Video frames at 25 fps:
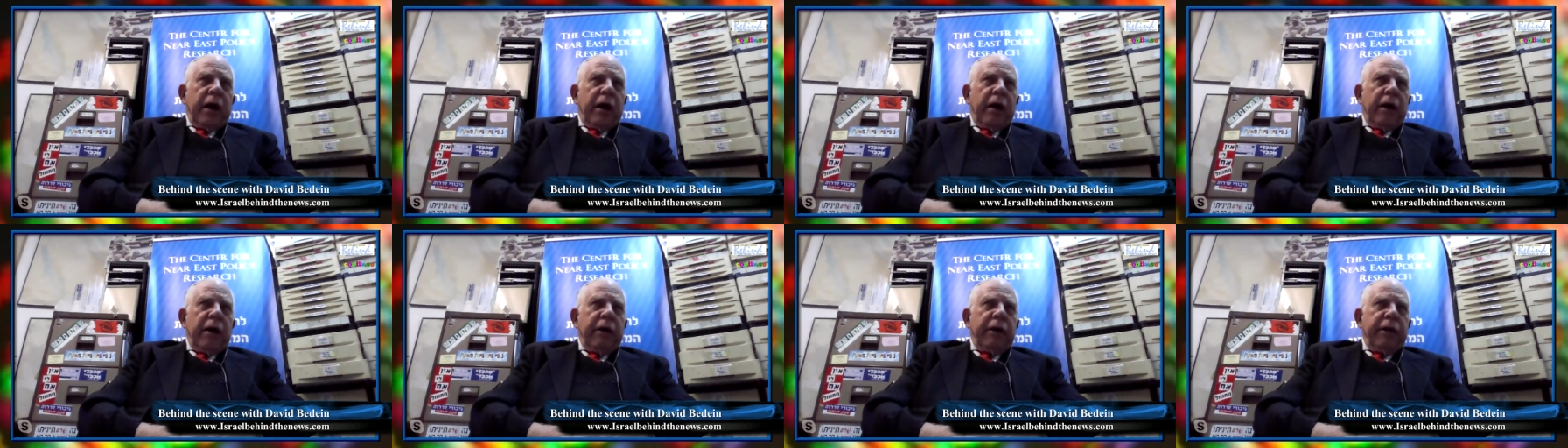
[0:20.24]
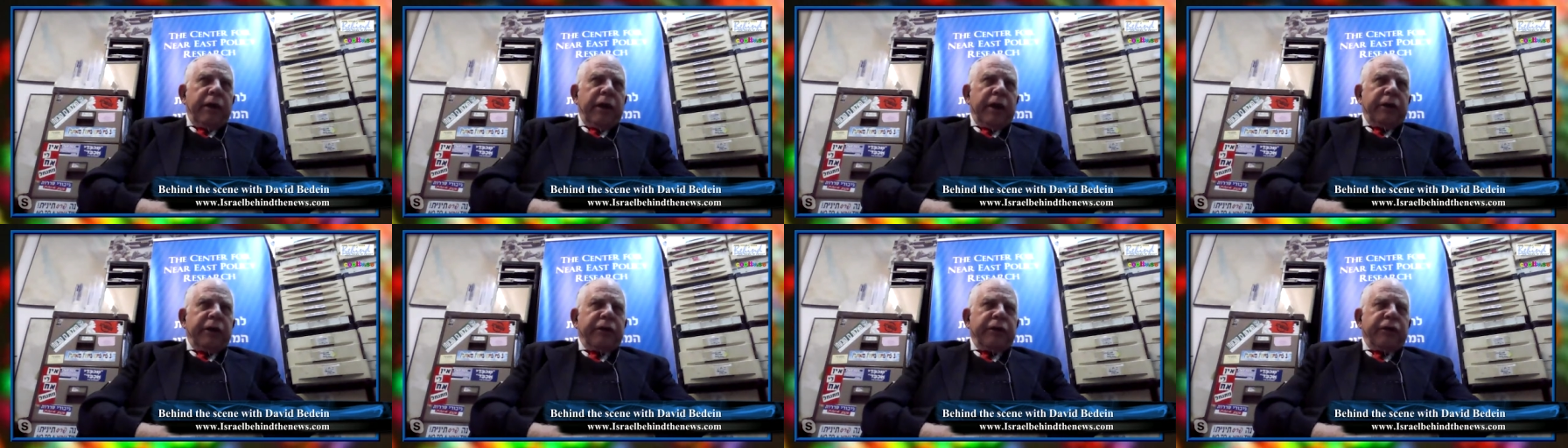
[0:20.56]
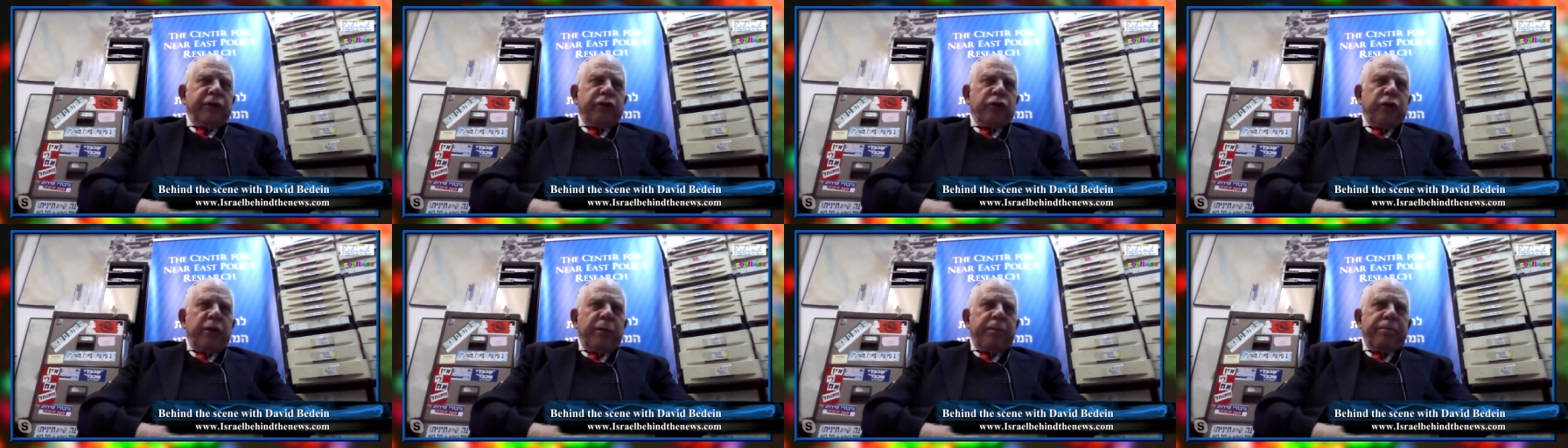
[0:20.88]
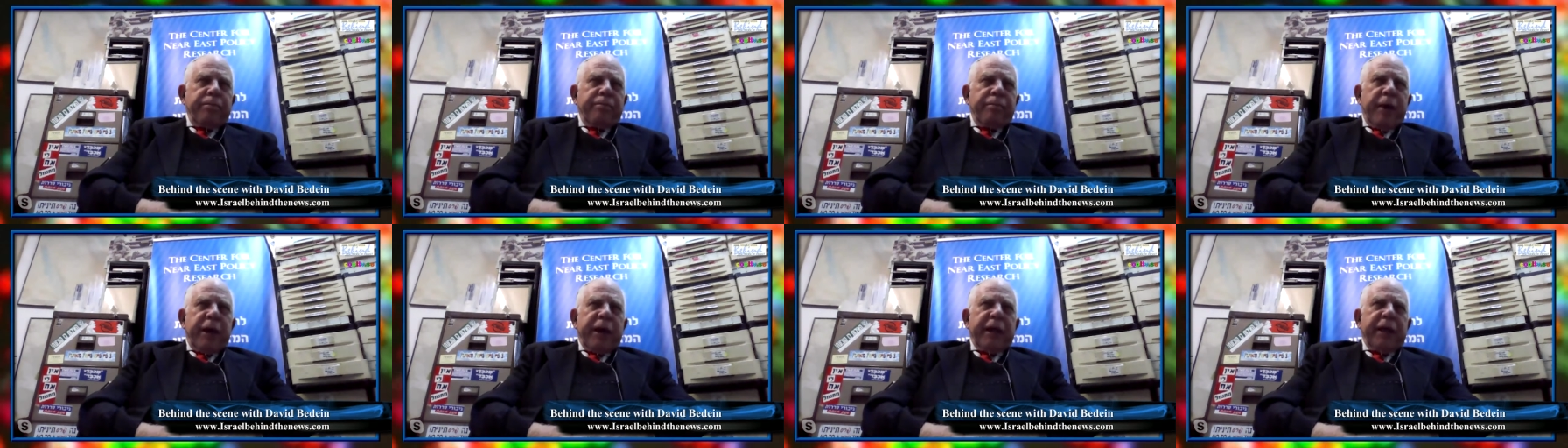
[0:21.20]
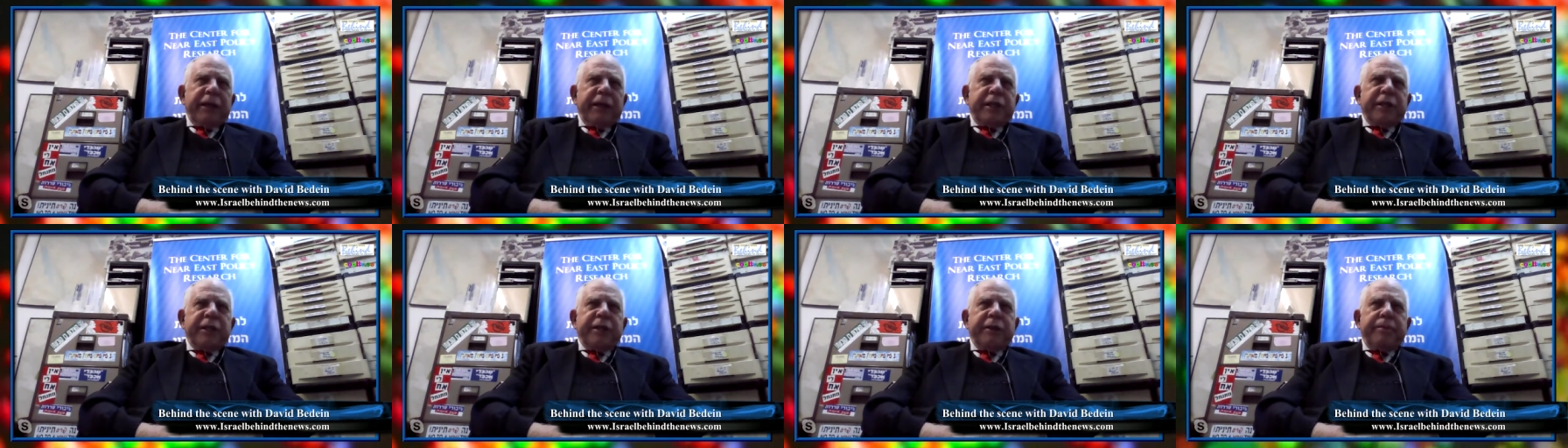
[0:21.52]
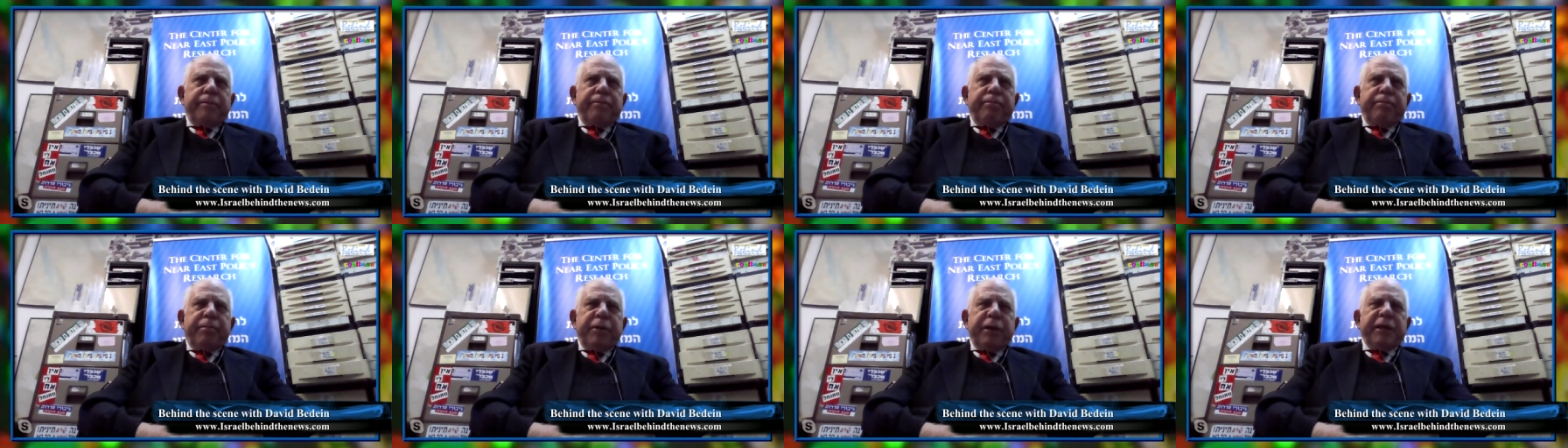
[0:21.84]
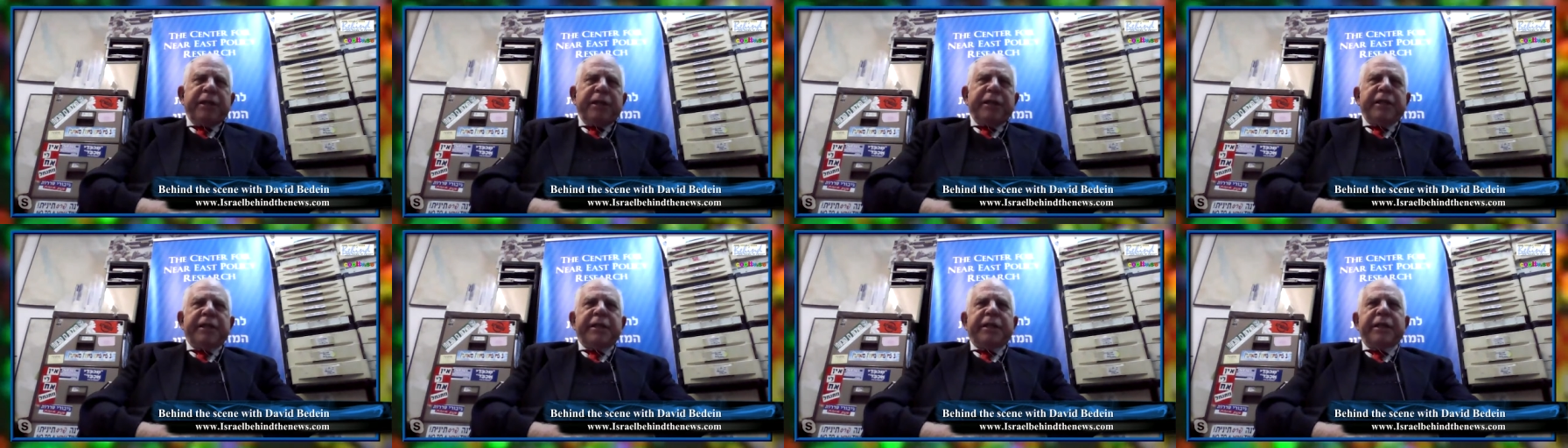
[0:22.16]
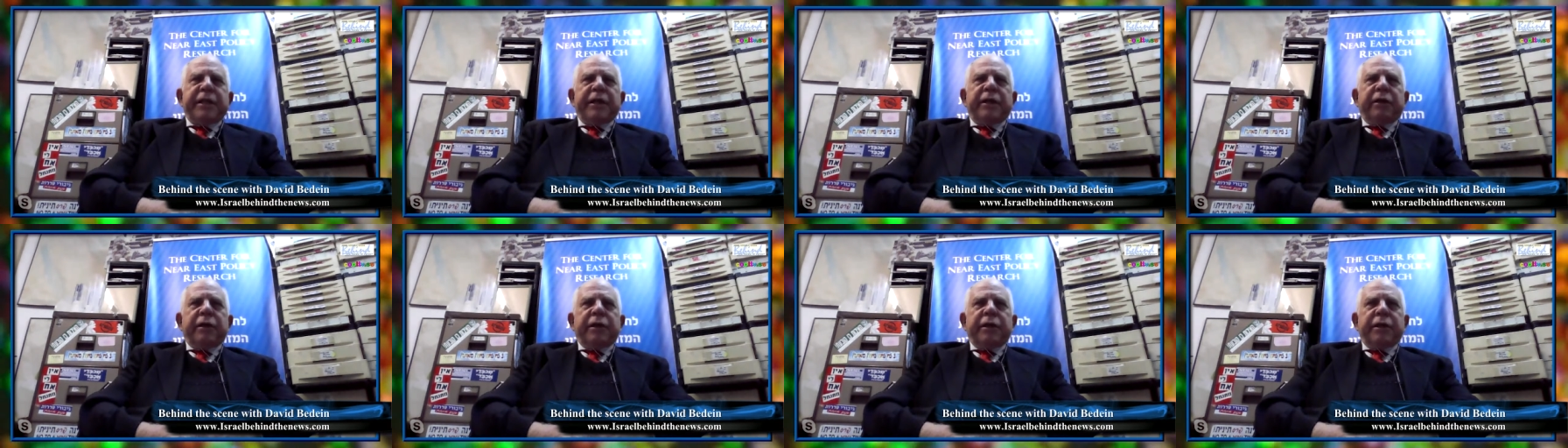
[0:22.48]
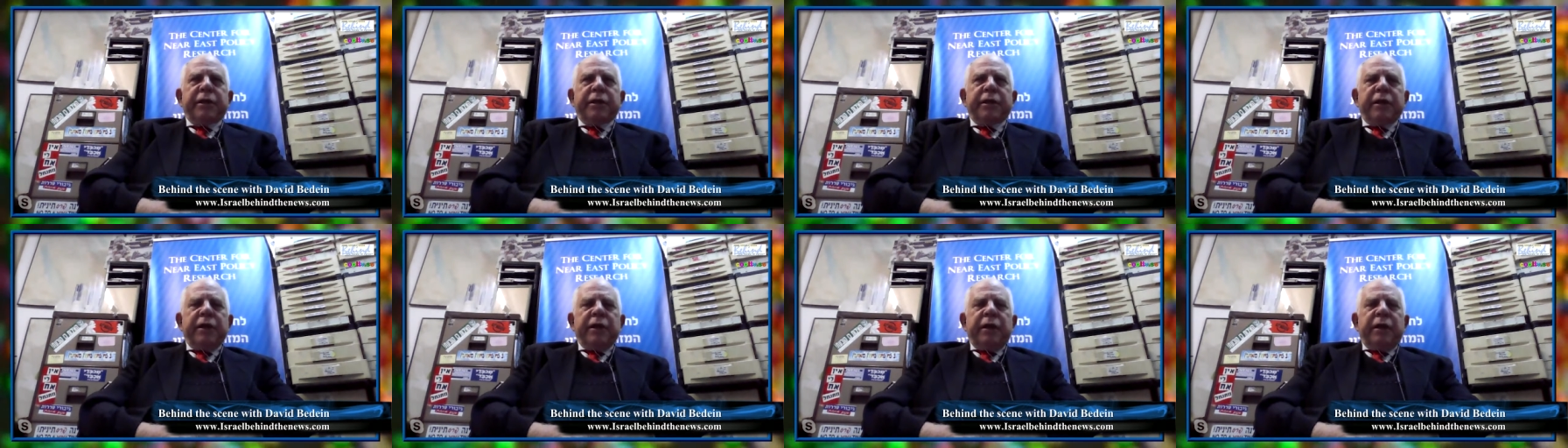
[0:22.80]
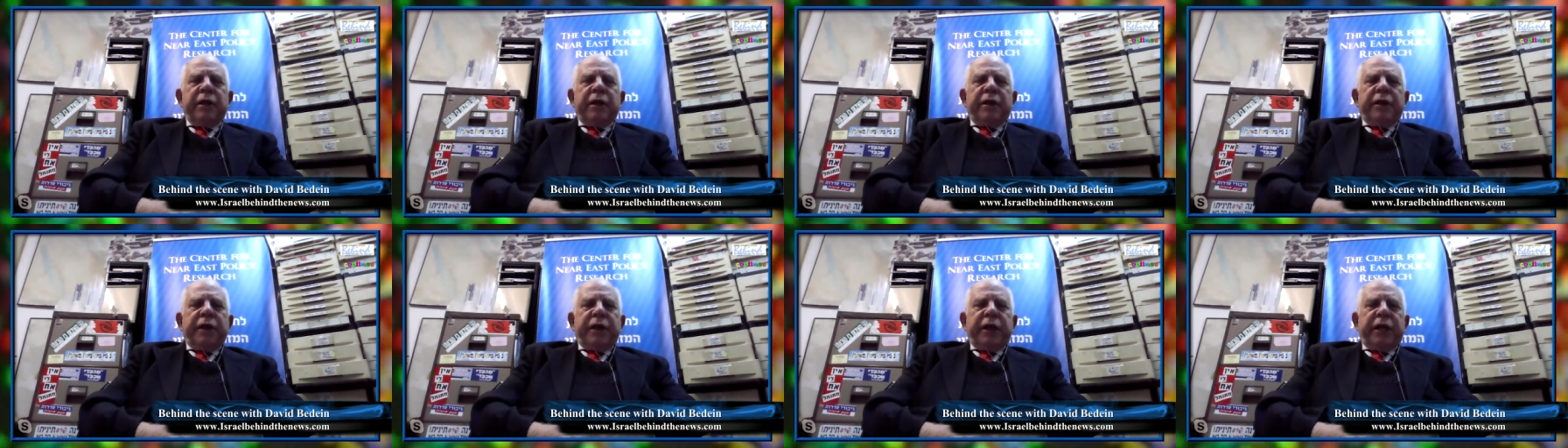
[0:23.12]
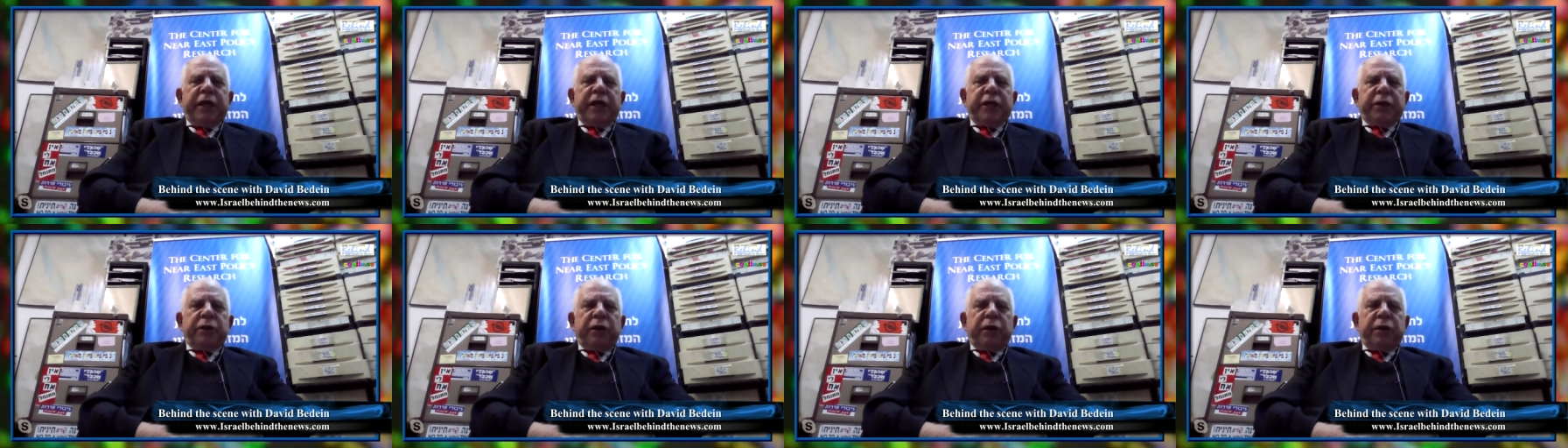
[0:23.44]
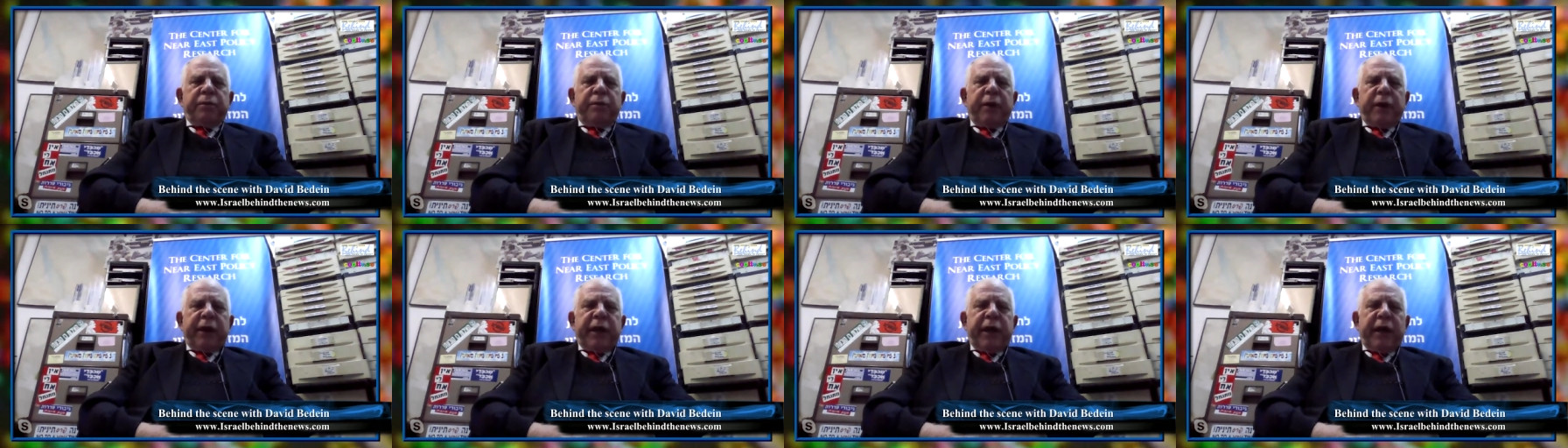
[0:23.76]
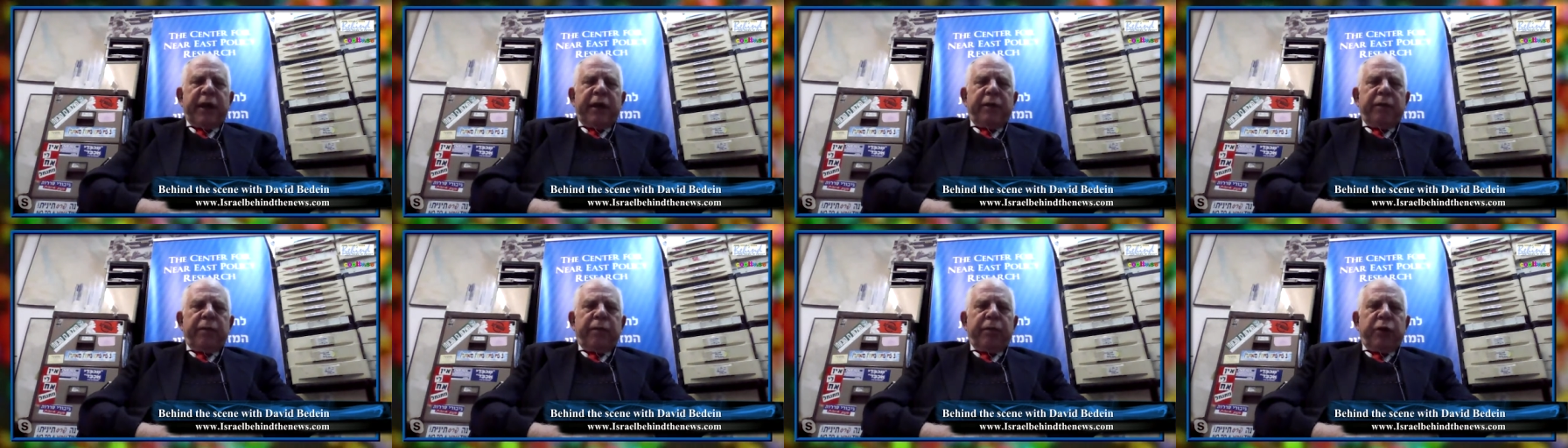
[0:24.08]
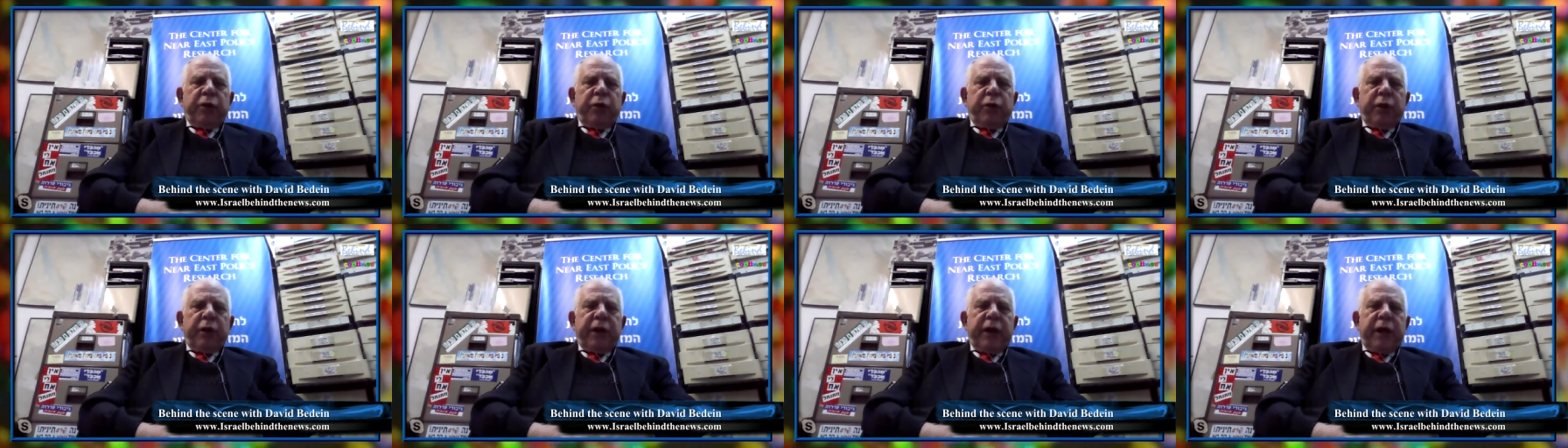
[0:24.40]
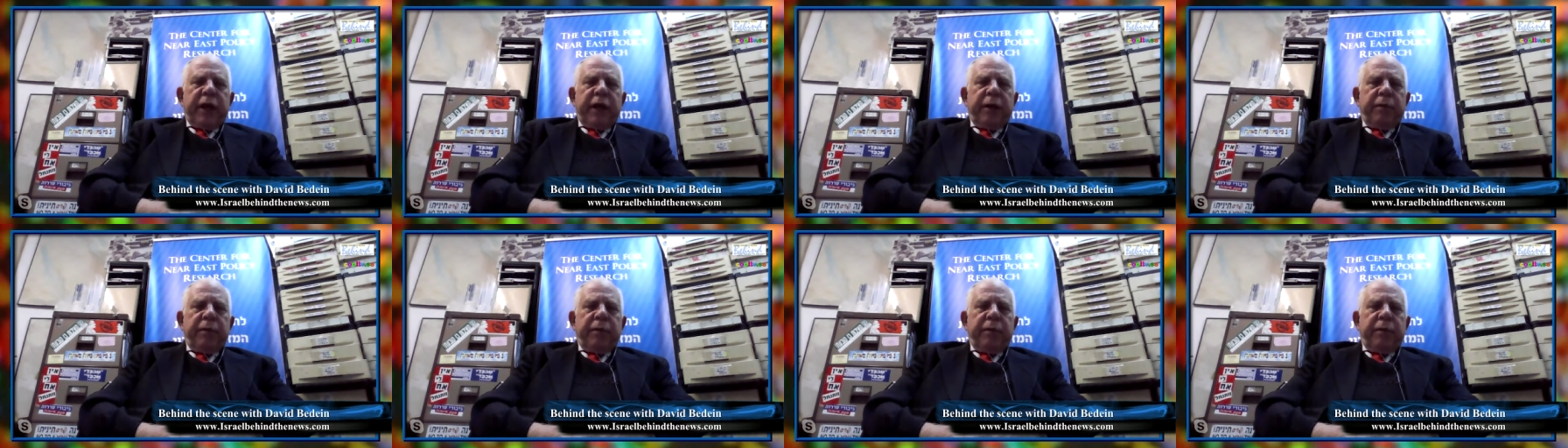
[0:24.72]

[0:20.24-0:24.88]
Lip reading: these tremendous business deals that Israel is making between